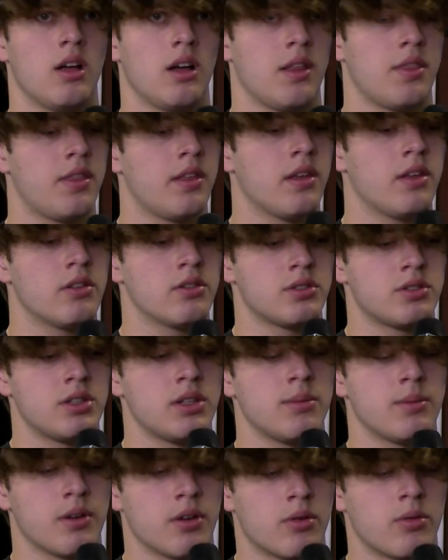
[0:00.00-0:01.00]
I think you'll see
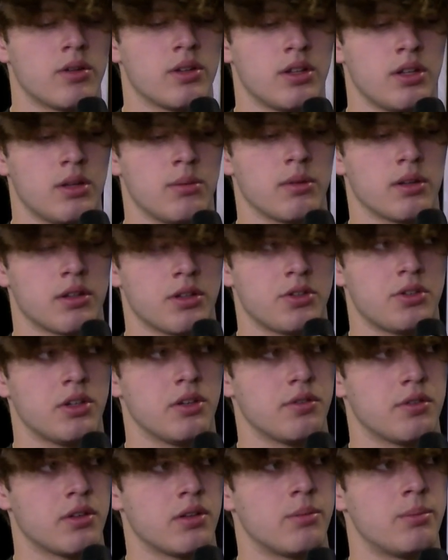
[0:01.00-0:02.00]
him go to a team like the
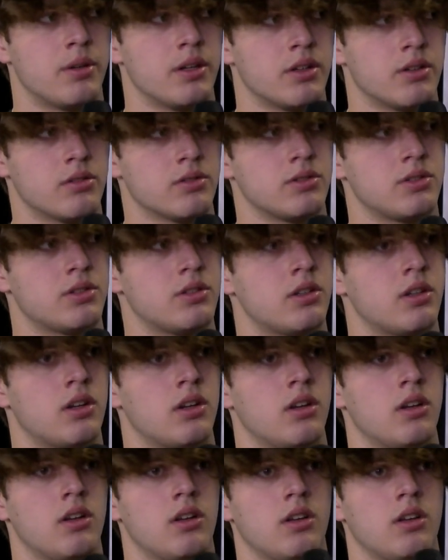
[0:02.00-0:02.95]
Chiefs or the Bills or